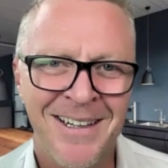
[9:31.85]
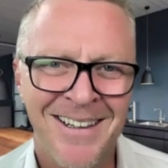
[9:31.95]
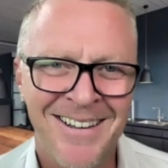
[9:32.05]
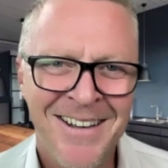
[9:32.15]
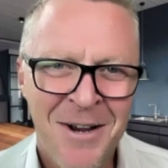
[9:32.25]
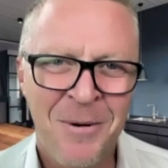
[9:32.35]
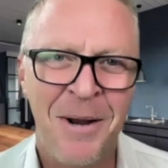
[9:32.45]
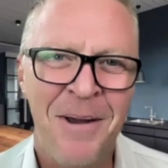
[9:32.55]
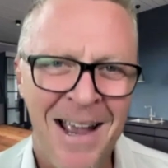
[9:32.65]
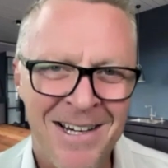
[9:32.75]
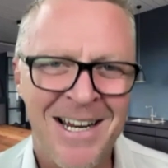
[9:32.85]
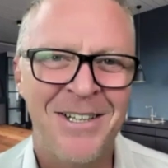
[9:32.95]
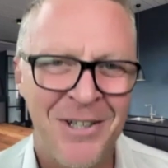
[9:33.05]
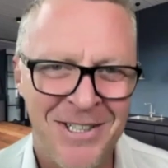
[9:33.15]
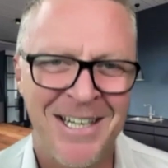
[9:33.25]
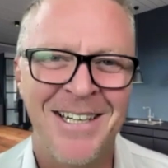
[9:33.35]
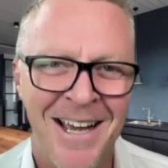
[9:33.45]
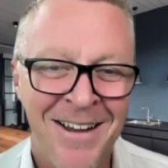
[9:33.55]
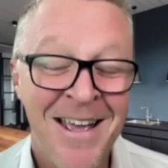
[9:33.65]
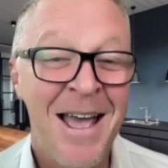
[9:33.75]
where we actually have
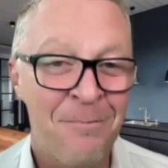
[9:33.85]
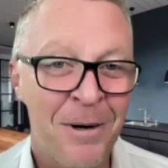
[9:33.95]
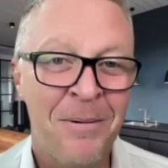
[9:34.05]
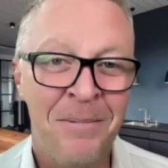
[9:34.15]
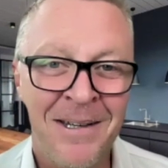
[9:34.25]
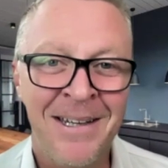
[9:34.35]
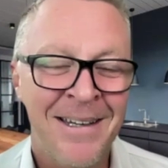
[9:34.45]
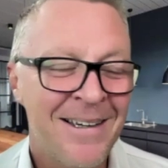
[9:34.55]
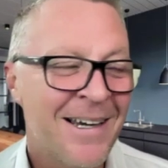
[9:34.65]
to probably,